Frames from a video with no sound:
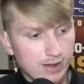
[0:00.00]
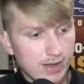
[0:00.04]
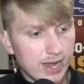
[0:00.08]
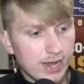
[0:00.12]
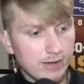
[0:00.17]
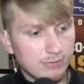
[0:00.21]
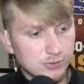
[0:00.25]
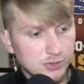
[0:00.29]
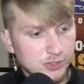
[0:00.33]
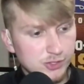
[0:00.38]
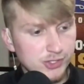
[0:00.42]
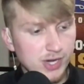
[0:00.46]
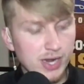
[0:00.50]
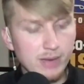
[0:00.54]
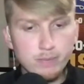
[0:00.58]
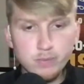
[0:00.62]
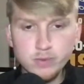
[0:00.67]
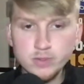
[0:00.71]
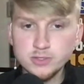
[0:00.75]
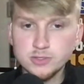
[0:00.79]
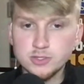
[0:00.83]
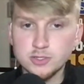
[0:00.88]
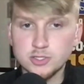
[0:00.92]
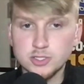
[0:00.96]
If
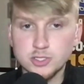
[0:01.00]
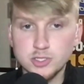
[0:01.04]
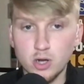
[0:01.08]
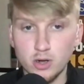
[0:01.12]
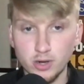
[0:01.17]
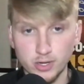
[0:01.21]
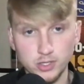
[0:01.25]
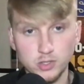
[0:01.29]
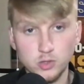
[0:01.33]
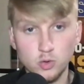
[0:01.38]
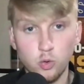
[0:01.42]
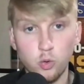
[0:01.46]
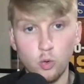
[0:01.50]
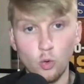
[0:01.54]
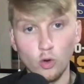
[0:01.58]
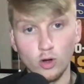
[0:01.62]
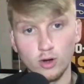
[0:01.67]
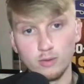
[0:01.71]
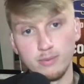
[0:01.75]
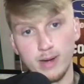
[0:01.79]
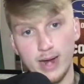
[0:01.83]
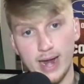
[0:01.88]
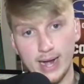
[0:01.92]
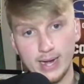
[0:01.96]
Shapen's the starting
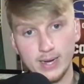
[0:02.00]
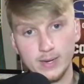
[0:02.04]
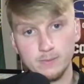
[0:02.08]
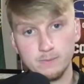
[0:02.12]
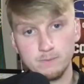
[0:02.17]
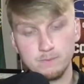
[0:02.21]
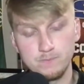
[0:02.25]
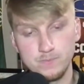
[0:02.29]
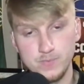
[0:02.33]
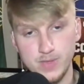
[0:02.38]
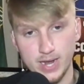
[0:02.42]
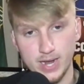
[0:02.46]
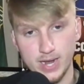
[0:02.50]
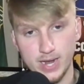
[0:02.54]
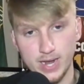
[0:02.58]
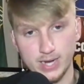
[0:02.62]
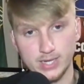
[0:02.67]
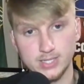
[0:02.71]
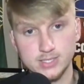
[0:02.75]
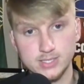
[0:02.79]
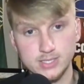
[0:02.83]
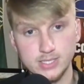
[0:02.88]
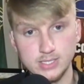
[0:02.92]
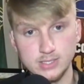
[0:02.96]
quarterback
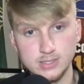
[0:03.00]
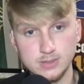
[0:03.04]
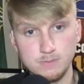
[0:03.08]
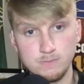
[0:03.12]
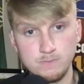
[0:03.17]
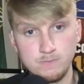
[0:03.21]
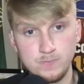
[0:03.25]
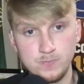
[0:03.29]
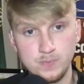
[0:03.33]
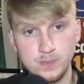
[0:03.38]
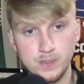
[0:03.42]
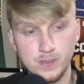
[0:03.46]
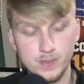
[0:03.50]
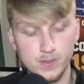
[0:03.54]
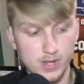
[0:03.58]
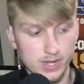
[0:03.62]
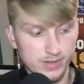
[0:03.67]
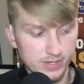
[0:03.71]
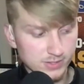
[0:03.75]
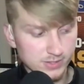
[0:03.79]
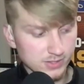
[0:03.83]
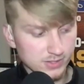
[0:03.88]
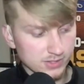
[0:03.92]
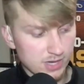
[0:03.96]
next season,
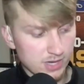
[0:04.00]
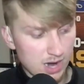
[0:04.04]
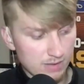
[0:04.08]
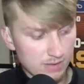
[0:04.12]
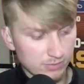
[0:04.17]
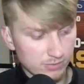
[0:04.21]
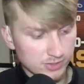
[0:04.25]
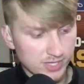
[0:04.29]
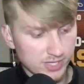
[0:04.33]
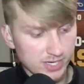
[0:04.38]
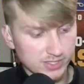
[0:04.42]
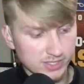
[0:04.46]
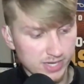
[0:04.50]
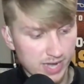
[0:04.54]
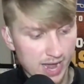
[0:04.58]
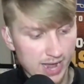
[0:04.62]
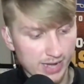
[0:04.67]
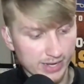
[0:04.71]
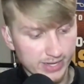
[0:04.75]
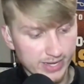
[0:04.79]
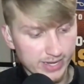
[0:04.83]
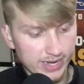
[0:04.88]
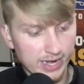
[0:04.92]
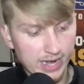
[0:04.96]
and this is a
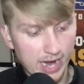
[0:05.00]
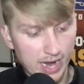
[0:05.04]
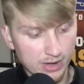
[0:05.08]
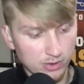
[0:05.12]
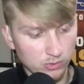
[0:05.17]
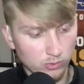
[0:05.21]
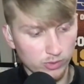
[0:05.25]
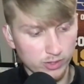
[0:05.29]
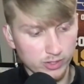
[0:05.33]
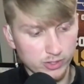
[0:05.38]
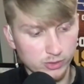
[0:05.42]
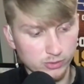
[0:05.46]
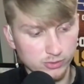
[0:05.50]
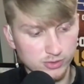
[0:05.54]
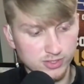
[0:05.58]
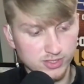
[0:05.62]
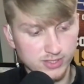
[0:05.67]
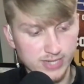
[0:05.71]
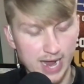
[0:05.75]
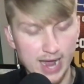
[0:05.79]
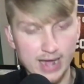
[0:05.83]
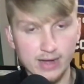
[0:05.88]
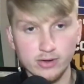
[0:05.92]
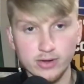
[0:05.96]
conversation I had. Again, I, I don't want to
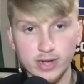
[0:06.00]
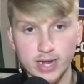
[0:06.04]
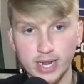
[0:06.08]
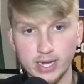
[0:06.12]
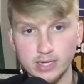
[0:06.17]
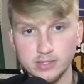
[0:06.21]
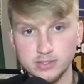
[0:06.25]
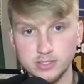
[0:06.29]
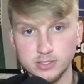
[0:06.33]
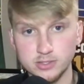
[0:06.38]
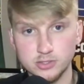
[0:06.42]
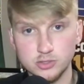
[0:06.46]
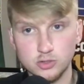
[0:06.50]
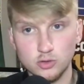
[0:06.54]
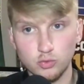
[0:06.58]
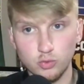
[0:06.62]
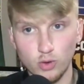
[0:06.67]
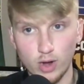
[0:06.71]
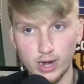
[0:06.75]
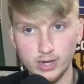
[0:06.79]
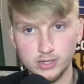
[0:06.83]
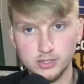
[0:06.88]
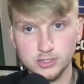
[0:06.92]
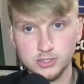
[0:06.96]
use Saturday as this
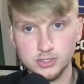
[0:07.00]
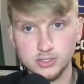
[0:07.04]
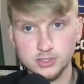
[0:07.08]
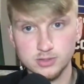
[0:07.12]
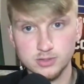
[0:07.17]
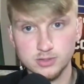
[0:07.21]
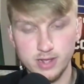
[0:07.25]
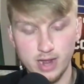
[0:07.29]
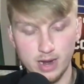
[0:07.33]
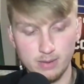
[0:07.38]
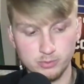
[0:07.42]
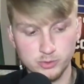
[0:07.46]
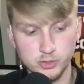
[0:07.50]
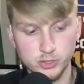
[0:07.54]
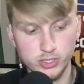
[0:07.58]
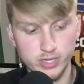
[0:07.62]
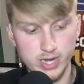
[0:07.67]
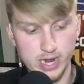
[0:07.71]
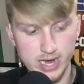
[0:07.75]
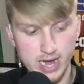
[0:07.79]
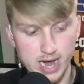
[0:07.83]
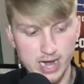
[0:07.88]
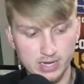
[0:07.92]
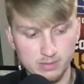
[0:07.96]
crutch. The
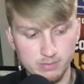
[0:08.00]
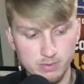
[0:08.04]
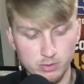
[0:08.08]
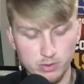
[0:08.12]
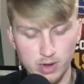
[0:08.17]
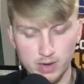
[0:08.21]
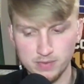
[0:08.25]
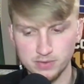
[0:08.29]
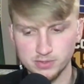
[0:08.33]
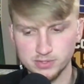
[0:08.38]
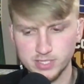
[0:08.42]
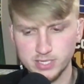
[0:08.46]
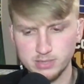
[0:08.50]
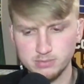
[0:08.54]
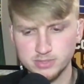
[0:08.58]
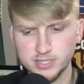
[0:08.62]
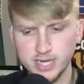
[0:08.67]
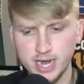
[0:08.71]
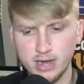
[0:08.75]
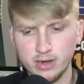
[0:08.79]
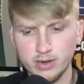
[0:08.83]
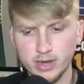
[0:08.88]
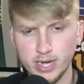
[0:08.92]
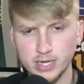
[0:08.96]
opportunity I got to be around this
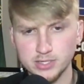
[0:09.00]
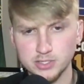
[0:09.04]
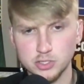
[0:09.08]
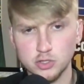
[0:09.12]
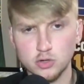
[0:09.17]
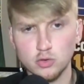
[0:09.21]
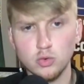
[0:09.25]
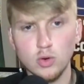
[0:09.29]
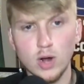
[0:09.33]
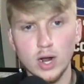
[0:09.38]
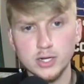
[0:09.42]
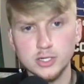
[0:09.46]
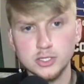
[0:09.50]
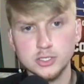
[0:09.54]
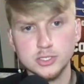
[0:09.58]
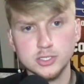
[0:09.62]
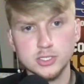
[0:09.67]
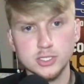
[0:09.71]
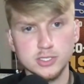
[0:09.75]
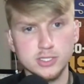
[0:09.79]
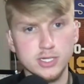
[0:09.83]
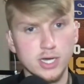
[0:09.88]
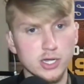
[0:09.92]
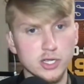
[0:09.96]
team Saturday is a
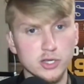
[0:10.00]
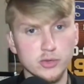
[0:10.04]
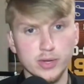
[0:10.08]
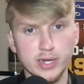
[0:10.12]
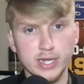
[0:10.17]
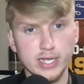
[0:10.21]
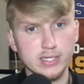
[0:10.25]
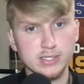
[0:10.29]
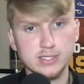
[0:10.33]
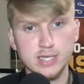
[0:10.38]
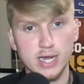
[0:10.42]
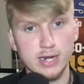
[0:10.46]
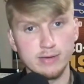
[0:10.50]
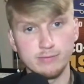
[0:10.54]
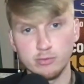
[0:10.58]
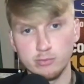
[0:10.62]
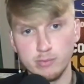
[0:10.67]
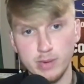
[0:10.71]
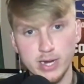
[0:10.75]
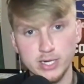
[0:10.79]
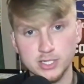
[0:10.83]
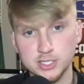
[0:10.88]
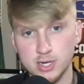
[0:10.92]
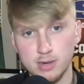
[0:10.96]
crutch to tell you any inside
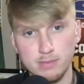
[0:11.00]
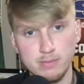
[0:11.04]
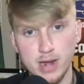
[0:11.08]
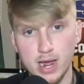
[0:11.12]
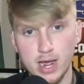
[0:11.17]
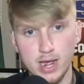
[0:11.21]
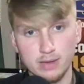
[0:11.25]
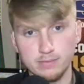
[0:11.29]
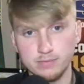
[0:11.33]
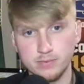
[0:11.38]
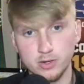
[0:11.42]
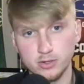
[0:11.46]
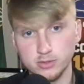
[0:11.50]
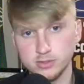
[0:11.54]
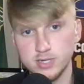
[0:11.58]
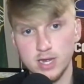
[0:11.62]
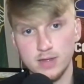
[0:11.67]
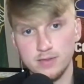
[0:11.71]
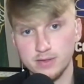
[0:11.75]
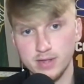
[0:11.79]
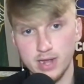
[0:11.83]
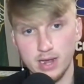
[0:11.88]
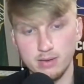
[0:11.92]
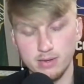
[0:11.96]
information. I'm not, I,
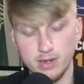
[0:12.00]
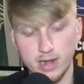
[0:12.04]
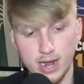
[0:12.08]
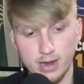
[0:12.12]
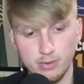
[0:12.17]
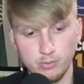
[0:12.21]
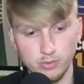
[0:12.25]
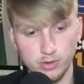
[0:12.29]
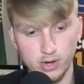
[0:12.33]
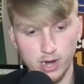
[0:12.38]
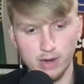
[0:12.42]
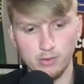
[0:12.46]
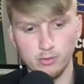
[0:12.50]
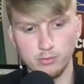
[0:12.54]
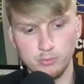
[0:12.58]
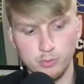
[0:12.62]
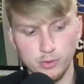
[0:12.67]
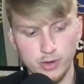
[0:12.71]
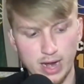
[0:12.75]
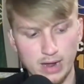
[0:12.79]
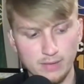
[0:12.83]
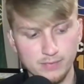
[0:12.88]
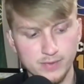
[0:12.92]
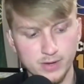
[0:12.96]
there's nothing I, I, I
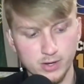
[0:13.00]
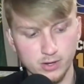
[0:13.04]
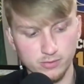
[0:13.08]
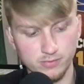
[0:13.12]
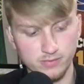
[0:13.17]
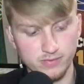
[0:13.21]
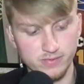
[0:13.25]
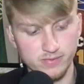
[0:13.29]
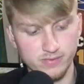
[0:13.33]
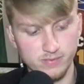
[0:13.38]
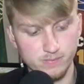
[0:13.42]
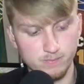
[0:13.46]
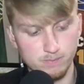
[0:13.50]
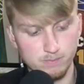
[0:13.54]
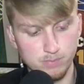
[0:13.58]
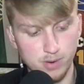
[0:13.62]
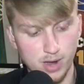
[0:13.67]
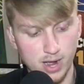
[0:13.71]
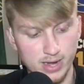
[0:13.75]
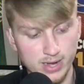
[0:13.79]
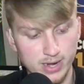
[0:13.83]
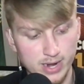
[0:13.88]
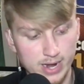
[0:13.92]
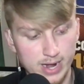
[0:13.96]
would put out there,
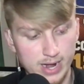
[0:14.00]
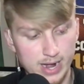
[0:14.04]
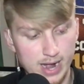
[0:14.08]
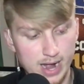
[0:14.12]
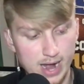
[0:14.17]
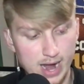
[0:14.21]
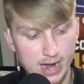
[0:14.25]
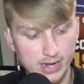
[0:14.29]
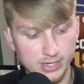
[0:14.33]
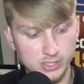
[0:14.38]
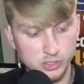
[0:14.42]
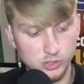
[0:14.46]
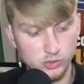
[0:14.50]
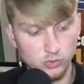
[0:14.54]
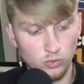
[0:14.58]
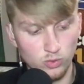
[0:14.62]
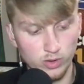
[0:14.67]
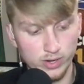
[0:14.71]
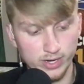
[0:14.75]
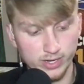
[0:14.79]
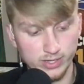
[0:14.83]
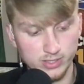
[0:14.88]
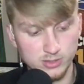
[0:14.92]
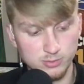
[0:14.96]
but I
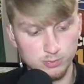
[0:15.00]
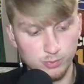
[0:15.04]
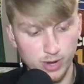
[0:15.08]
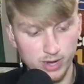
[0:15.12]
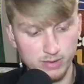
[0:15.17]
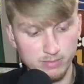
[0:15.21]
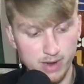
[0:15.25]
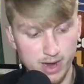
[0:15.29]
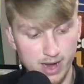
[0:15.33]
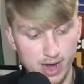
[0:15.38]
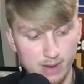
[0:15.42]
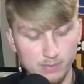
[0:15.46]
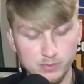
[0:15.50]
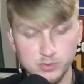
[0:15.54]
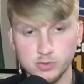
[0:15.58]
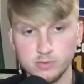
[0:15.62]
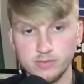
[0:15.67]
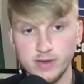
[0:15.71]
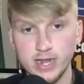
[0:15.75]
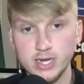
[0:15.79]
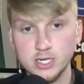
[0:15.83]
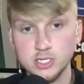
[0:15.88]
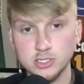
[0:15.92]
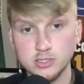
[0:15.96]
do want to explain my
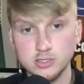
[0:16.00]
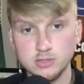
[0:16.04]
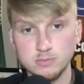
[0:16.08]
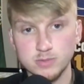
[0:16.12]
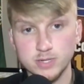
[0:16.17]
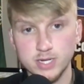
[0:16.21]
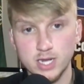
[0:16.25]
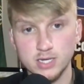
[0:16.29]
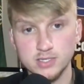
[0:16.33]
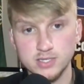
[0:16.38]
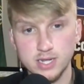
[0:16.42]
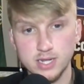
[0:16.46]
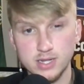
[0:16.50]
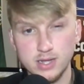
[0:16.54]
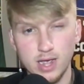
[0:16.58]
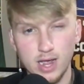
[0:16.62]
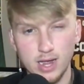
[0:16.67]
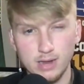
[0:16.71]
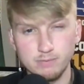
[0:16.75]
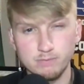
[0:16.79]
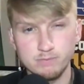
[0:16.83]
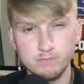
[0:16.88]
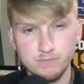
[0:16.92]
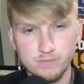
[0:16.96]
observations because
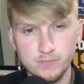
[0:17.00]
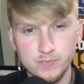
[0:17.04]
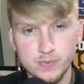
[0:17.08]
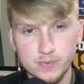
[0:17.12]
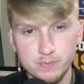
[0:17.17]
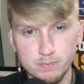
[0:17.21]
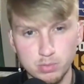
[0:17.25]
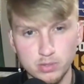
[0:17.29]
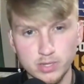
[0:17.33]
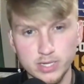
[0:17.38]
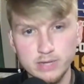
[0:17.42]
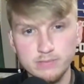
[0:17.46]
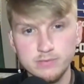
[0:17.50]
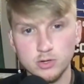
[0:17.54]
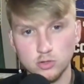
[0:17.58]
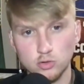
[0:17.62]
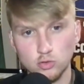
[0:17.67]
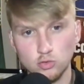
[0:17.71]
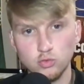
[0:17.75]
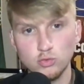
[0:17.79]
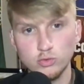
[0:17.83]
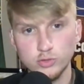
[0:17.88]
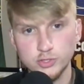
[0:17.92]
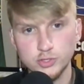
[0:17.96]
I, I believe
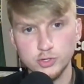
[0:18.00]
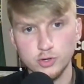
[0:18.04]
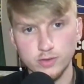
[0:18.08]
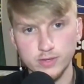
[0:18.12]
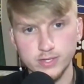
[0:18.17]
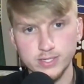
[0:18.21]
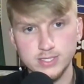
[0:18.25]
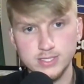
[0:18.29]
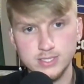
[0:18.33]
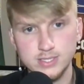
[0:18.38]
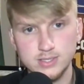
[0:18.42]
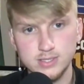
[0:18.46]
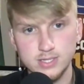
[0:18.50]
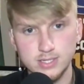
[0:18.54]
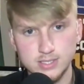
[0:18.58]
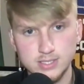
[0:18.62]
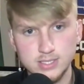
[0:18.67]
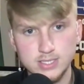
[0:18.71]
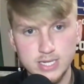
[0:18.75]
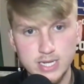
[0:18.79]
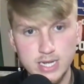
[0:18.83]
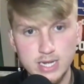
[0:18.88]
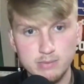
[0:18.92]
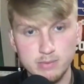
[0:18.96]
they're crucial to this,
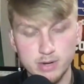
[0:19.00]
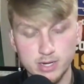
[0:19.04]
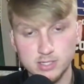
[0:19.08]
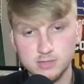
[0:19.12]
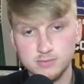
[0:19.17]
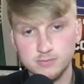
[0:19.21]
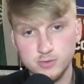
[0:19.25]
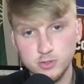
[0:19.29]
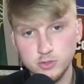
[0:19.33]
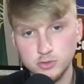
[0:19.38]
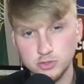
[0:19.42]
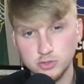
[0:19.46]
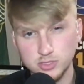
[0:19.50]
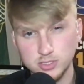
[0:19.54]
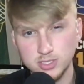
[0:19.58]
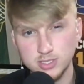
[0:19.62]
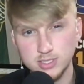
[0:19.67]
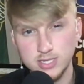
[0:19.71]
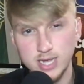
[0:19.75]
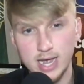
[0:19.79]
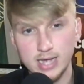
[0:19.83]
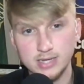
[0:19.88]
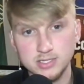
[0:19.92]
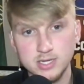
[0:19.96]
this team and its future
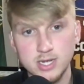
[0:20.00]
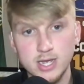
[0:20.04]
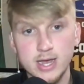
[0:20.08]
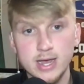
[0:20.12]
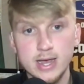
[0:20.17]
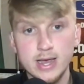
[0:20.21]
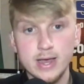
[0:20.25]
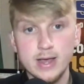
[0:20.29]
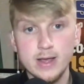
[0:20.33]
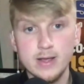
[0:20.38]
success.